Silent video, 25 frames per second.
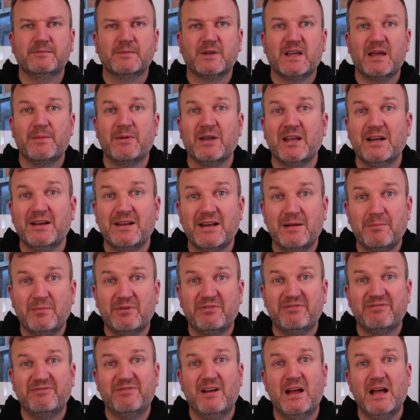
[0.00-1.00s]
Coming in at
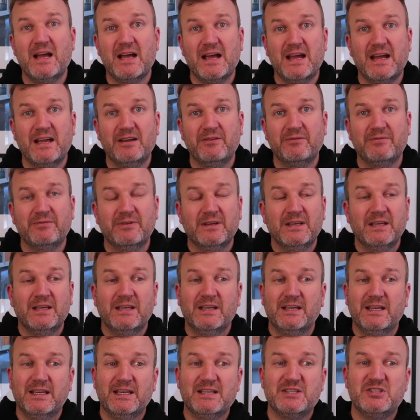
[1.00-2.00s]
number 5
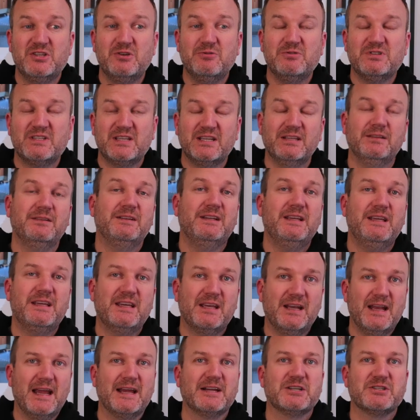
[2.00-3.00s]
is utility
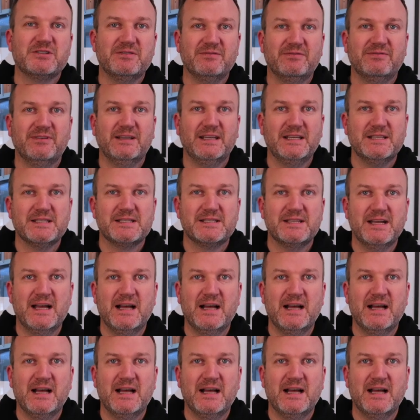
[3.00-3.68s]
connection fees.